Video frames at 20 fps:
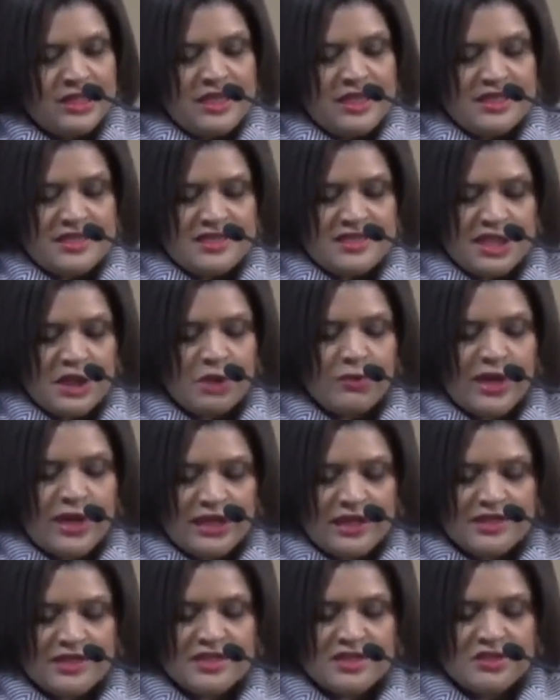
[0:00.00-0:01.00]
to seek
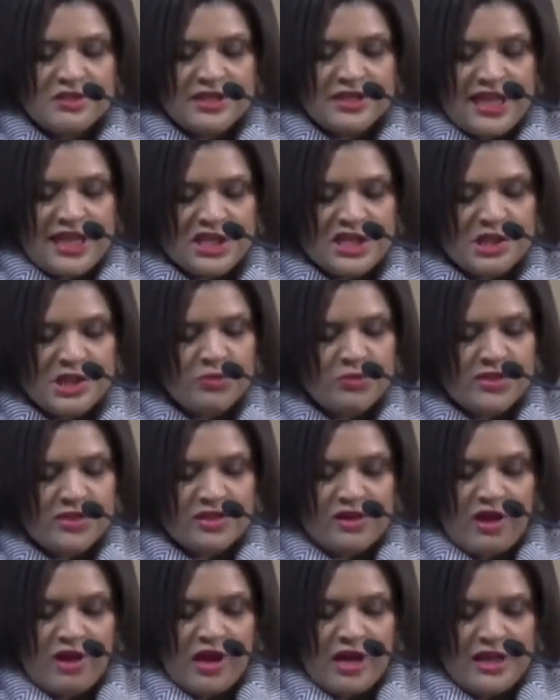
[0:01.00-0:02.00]
reconciliation with
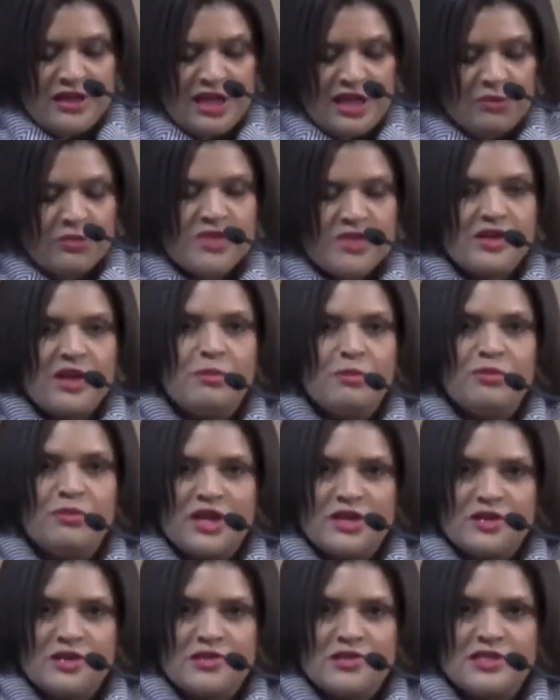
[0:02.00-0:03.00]
God and with our
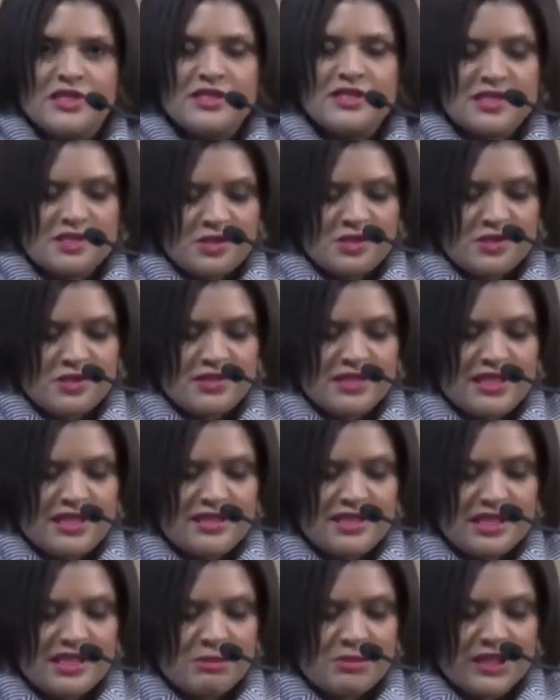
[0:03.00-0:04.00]
brothers, sisters, and
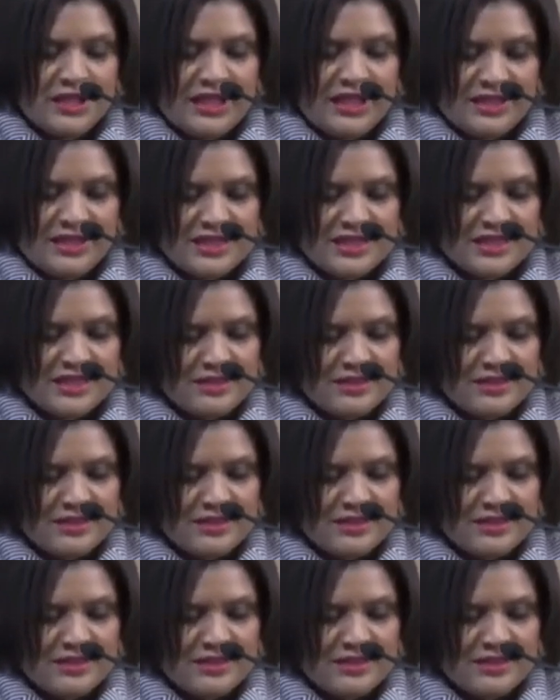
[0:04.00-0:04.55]
siblings.